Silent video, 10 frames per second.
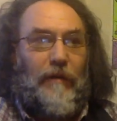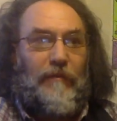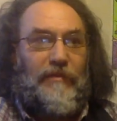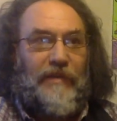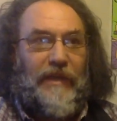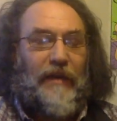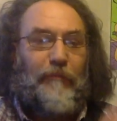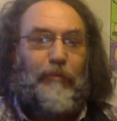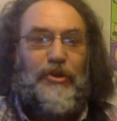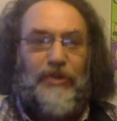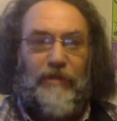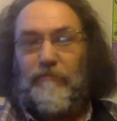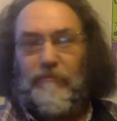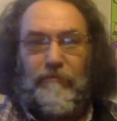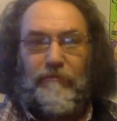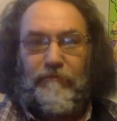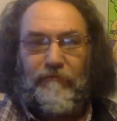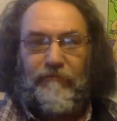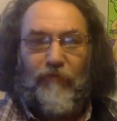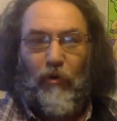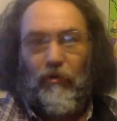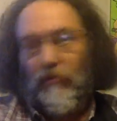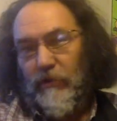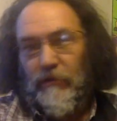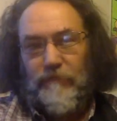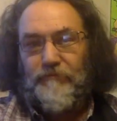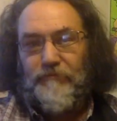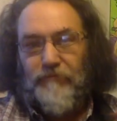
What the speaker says: to kind of push it forward and